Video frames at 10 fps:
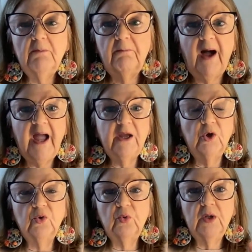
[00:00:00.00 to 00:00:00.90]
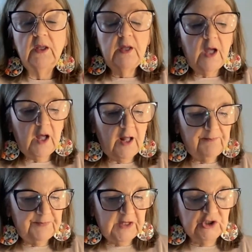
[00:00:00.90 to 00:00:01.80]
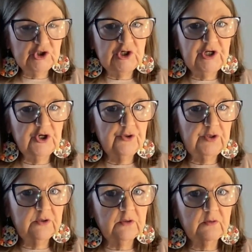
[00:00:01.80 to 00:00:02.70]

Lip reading: bio engineered